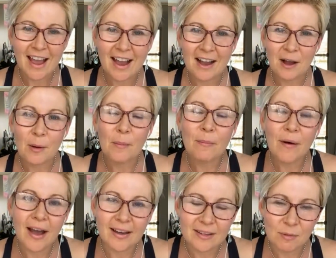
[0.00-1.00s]
Uh,
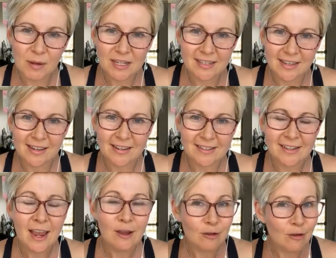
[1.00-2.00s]
but the best thing is,
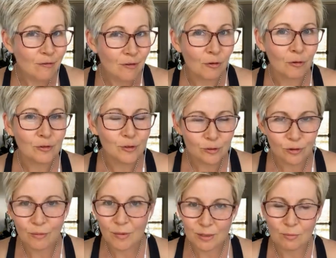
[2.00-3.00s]
you feel
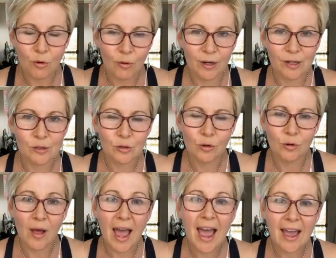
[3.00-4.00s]
so much more in
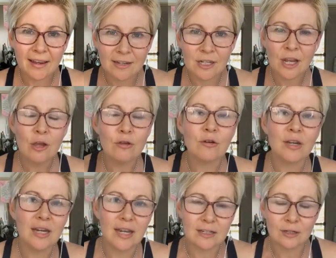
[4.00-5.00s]
control and you're
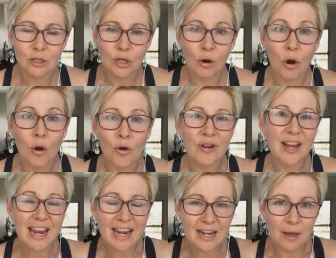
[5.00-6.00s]
connected to your own
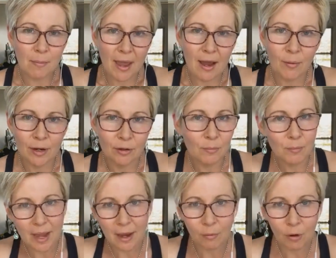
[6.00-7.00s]
inner power, not
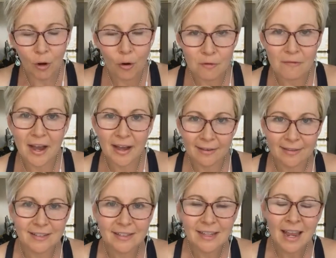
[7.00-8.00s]
power over
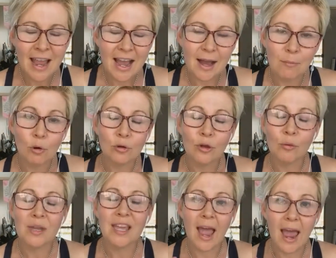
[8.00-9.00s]
others, um, although
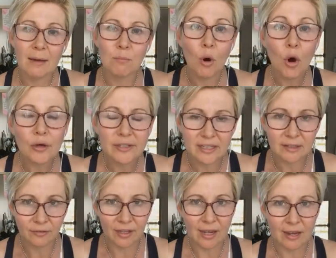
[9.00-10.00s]
we can
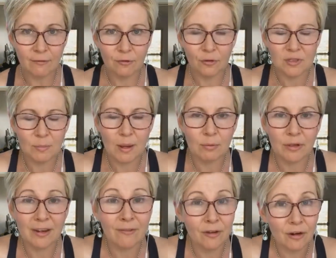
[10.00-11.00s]
positively influence people
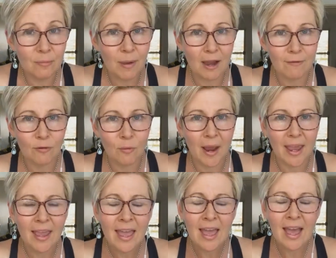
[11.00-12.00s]
in a very powerful
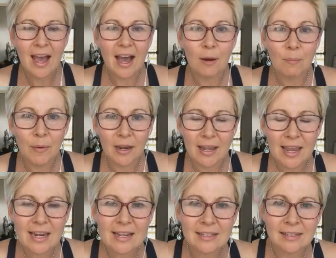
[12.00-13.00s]
way. Uh, but
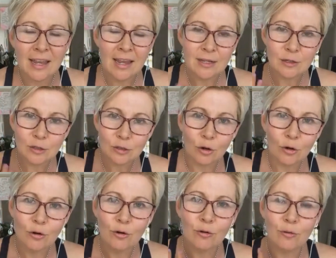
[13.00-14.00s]
it is
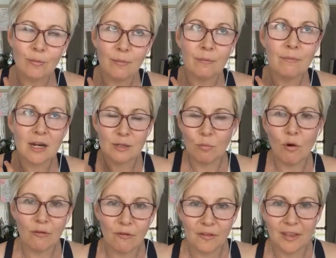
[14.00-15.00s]
so much
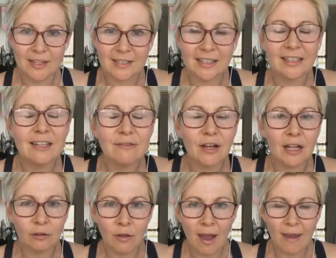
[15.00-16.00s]
more fulfilling to live
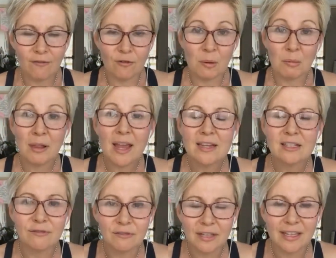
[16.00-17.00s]
a life from a
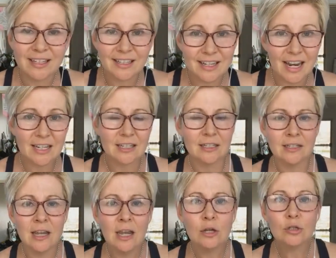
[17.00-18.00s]
place of feeling connected
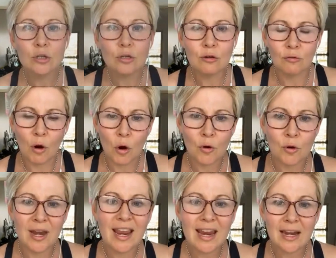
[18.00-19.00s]
to your
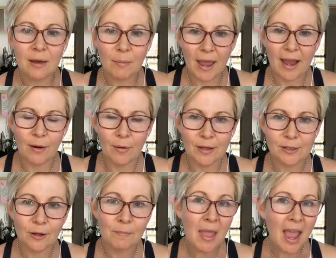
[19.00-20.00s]
own inner power.
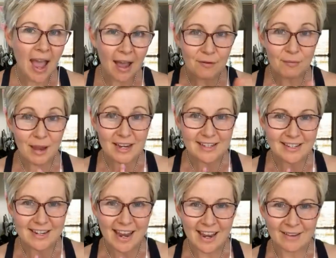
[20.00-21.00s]
So have an
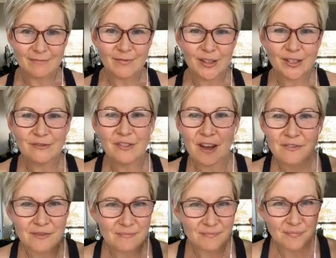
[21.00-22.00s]
amazing day. Lots of
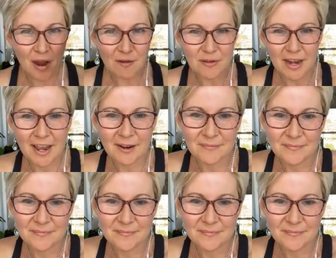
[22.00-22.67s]
love. Bye for now.